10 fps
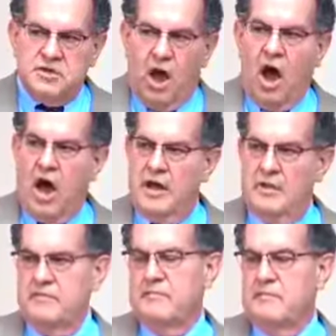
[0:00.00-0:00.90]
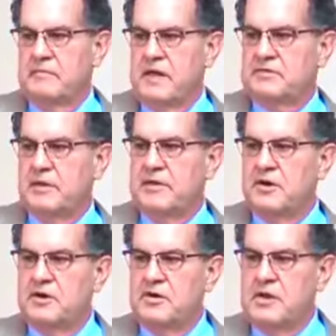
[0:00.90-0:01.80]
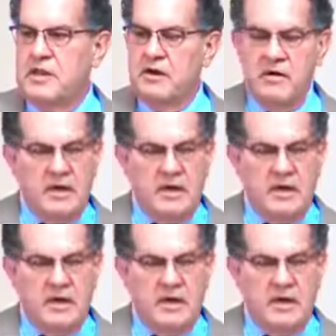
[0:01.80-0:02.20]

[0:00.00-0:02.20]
God. That's what they're doing.